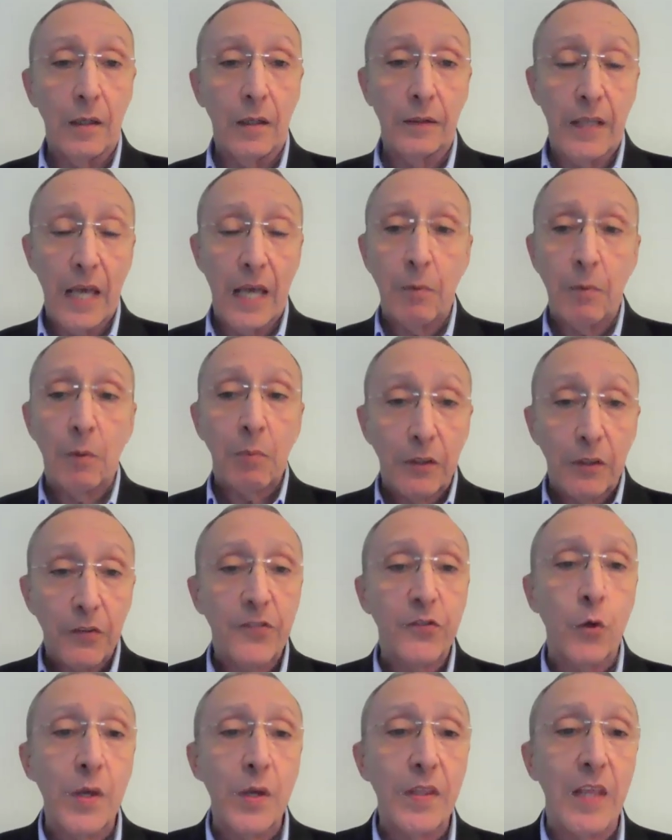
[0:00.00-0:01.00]
capable of
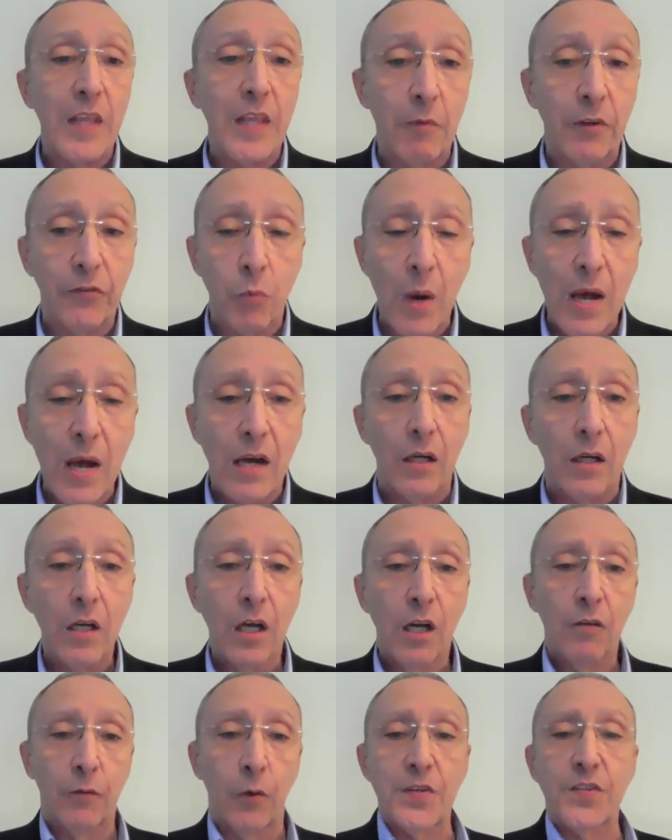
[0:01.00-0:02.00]
suing them as well
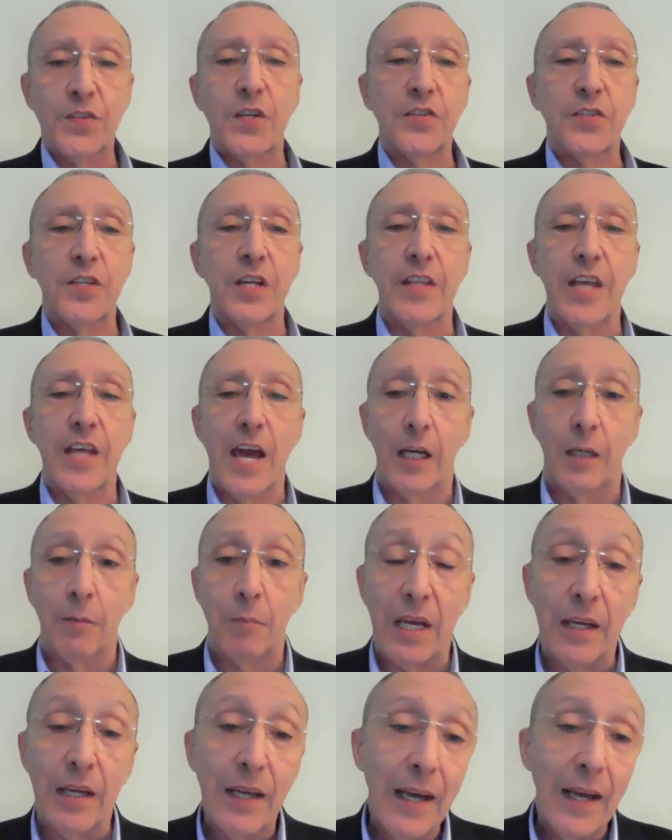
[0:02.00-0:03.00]
for assisting the
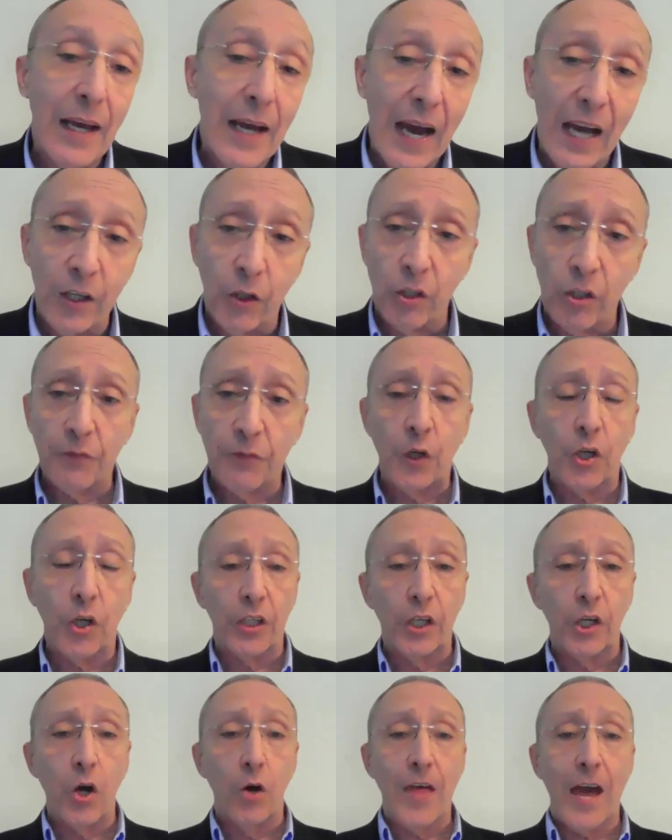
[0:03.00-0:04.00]
enemy. I don't know if they're
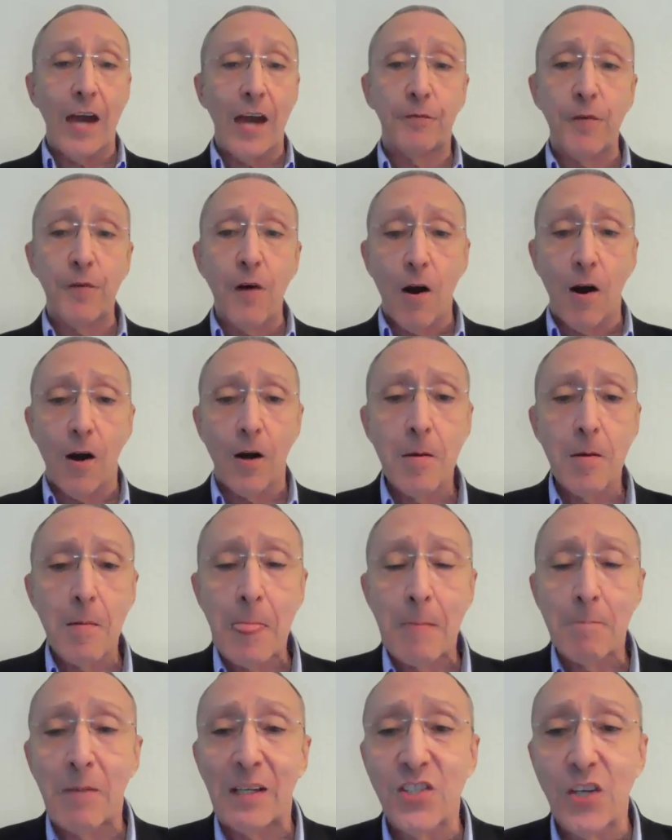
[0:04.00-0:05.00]
going to go that far,
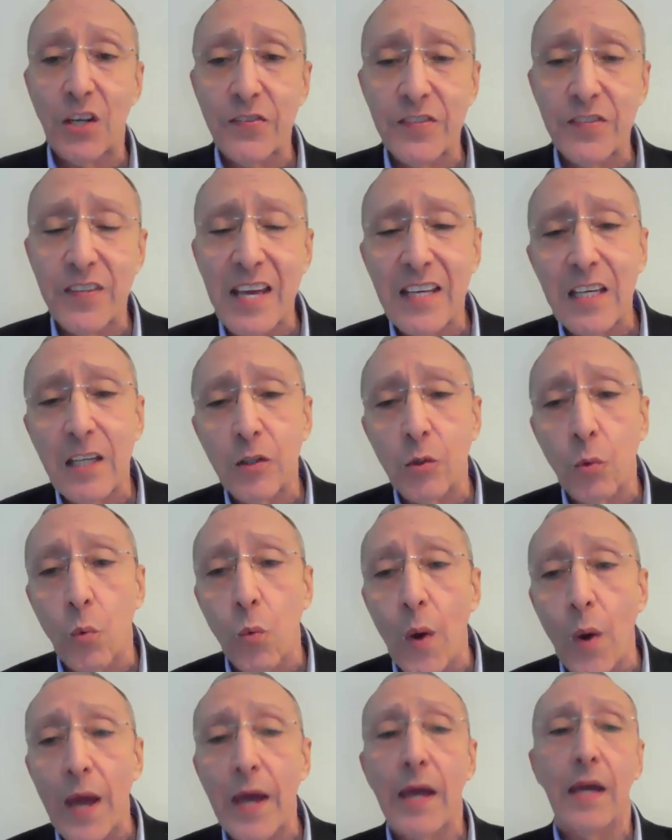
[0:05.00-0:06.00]
but just taking
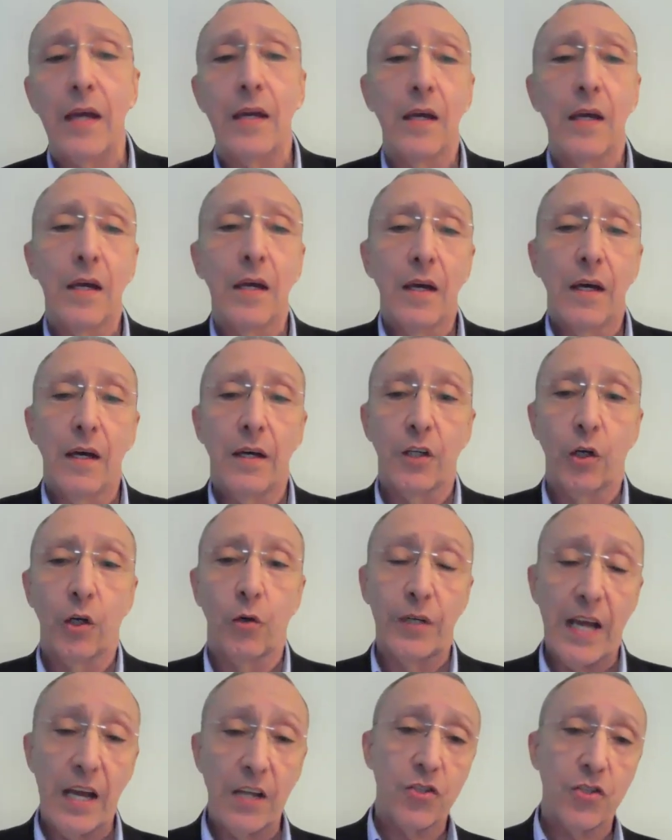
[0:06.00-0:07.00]
away the
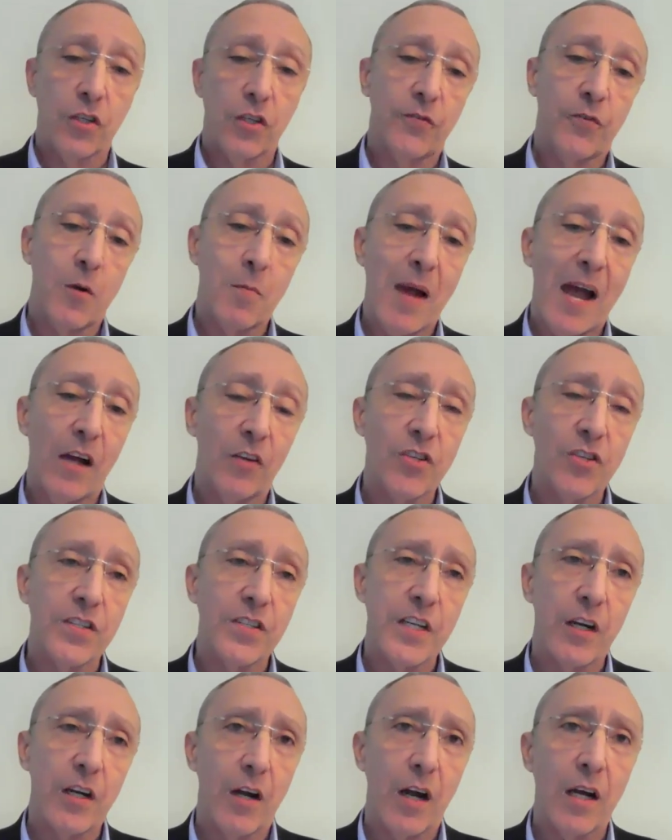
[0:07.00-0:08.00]
credentials from Al
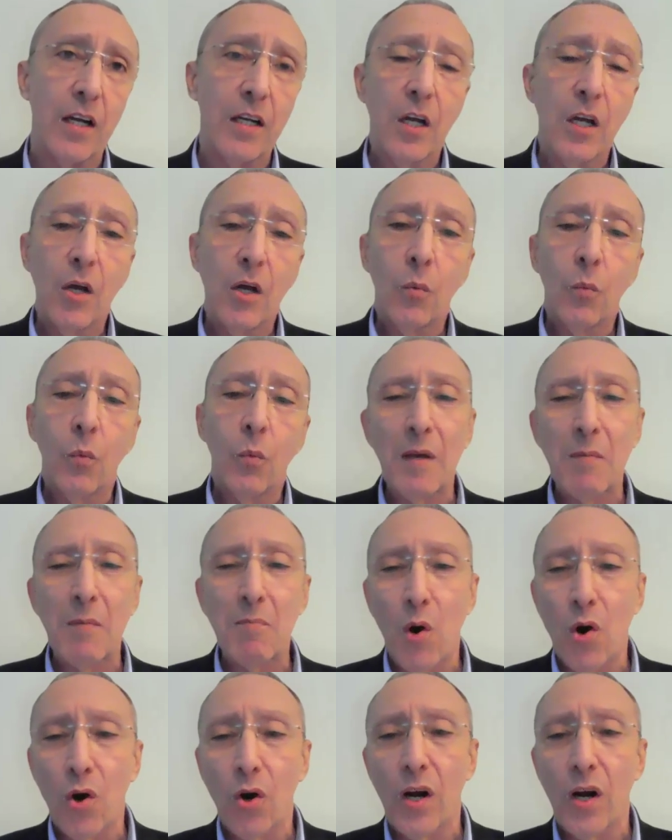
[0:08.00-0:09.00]
Jazeera will be
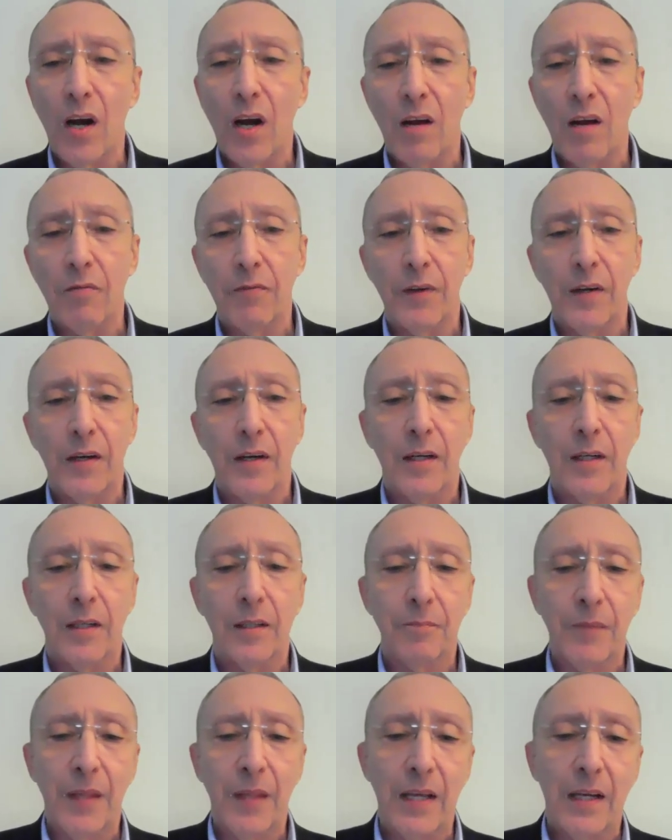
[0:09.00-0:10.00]
more of
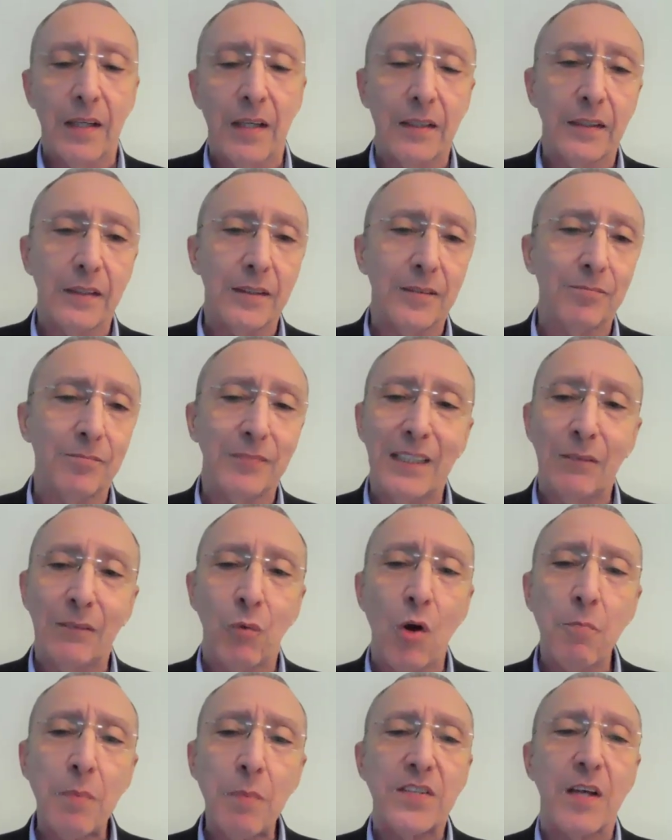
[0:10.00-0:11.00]
it
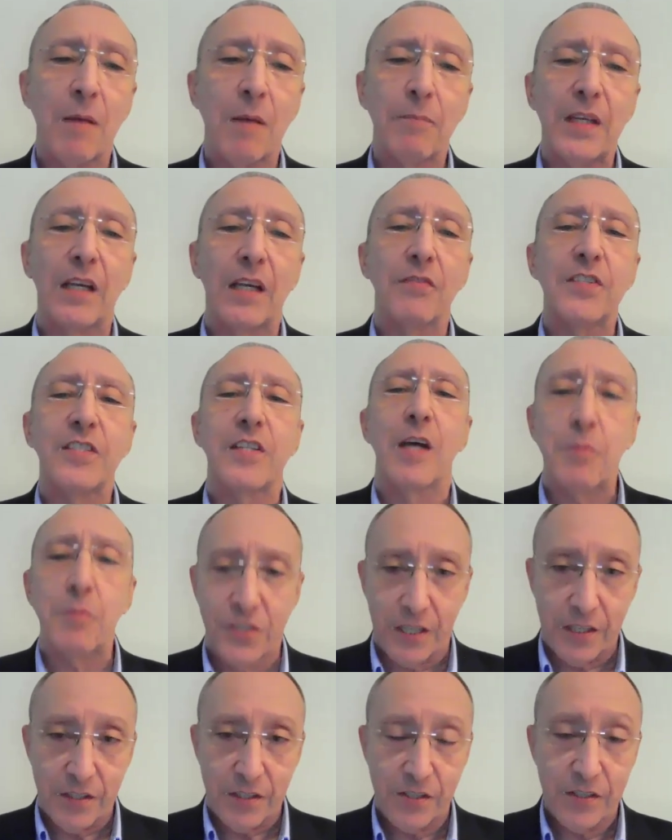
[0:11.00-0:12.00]
won't be something of
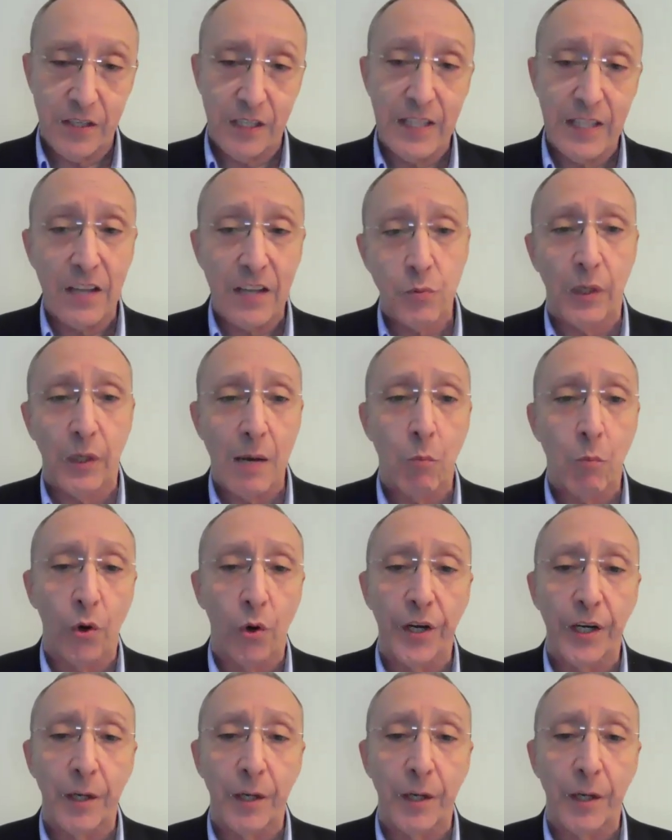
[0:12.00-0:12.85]
substance, and that's what I'm worried